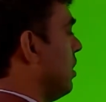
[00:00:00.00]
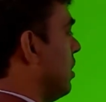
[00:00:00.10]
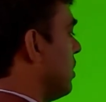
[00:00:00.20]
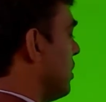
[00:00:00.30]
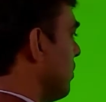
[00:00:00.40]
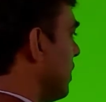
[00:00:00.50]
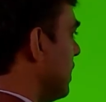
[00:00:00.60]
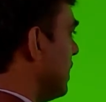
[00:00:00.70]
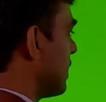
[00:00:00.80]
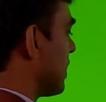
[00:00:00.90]
Similarly,
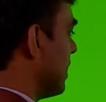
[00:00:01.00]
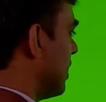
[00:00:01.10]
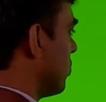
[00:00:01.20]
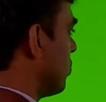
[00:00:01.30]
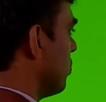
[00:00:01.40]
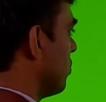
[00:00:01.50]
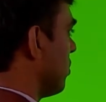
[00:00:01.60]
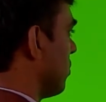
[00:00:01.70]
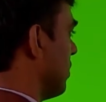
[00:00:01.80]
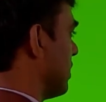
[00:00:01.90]
in a third row,
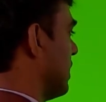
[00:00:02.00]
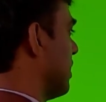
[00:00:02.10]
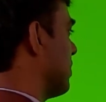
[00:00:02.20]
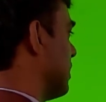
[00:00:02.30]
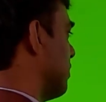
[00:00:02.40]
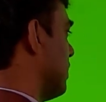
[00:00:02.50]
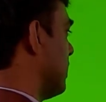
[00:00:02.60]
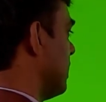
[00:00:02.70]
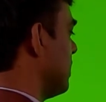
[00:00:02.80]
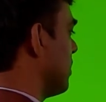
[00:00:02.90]
for sake of a
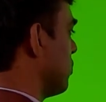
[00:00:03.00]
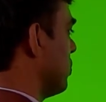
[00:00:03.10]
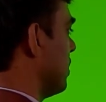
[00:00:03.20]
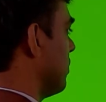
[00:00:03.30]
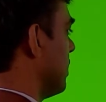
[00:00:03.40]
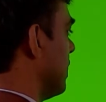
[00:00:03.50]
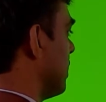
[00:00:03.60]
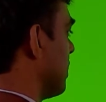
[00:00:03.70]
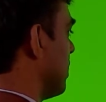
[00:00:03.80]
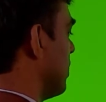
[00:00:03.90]
simplicity, suppose here we write the
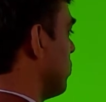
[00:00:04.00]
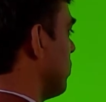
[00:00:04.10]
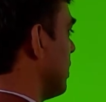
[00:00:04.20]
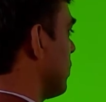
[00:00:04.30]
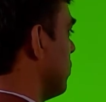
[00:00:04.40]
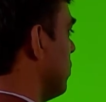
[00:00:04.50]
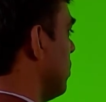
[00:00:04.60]
third row also.